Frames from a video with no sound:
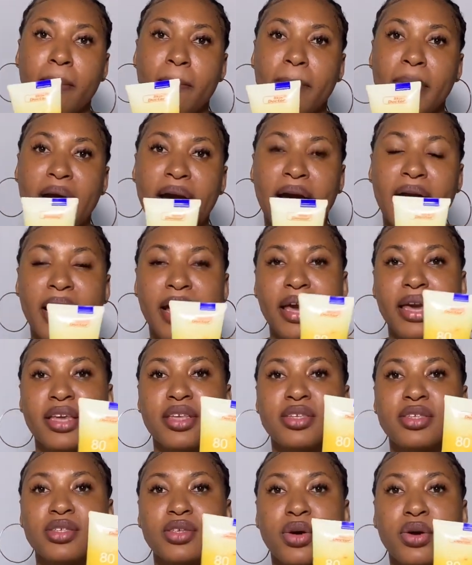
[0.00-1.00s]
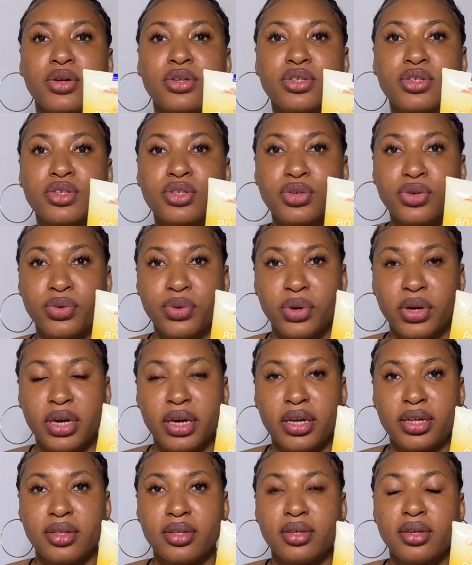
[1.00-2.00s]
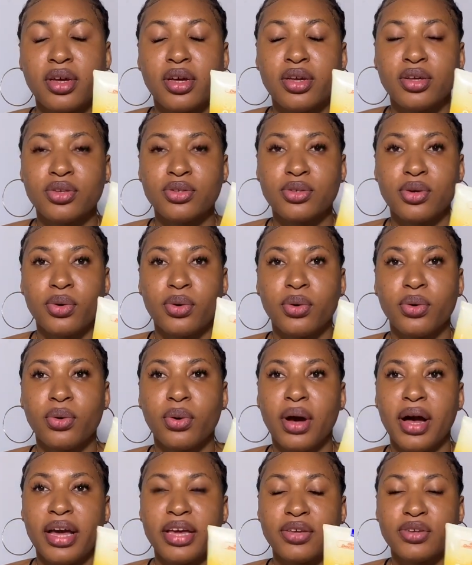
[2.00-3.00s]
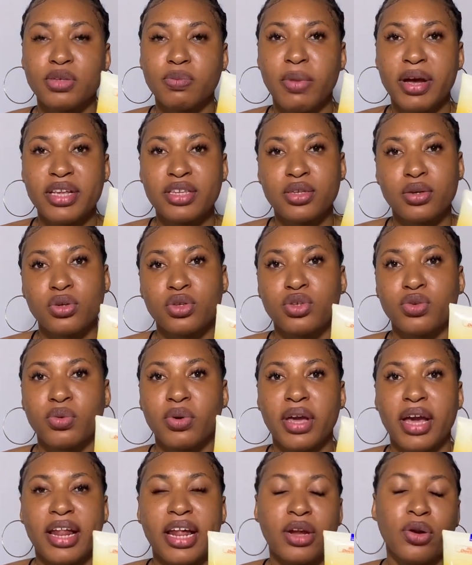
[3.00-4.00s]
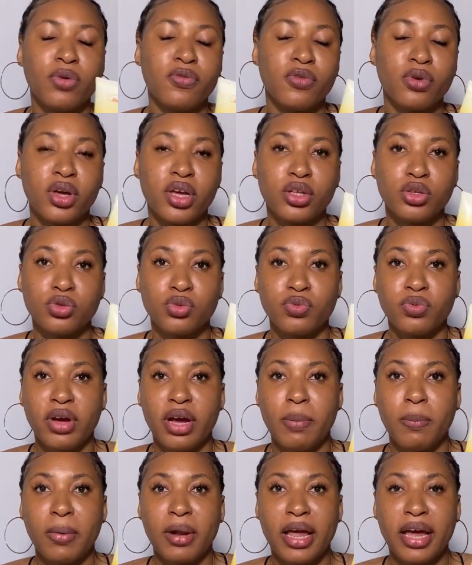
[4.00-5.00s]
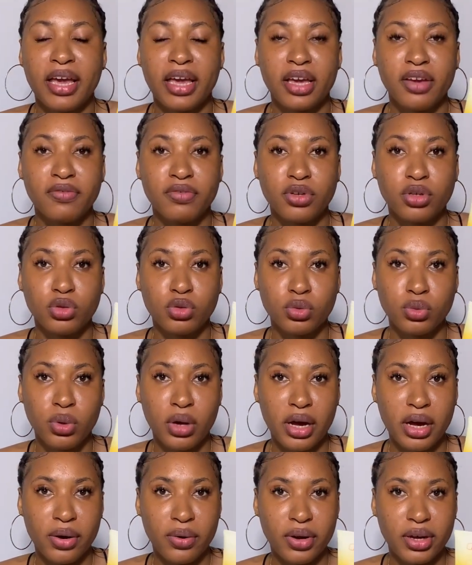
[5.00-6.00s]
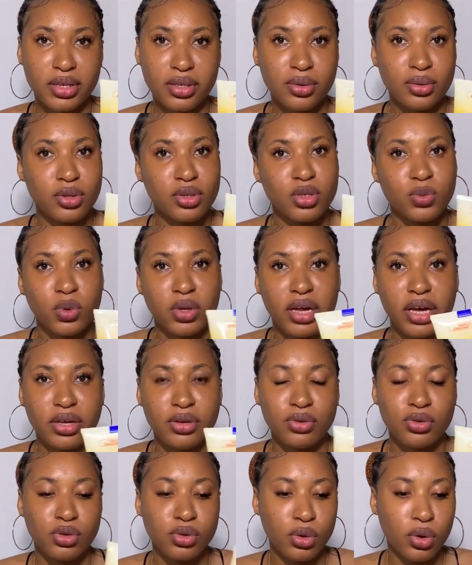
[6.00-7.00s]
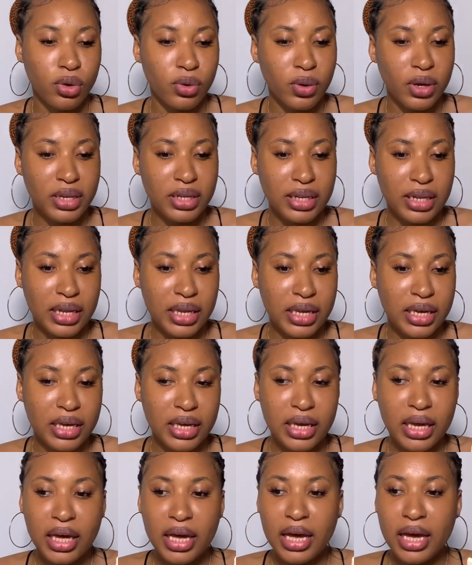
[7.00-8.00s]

my sunscreen so i use my sunscreen and i don't forget to reapply every two hours so this is what i use currently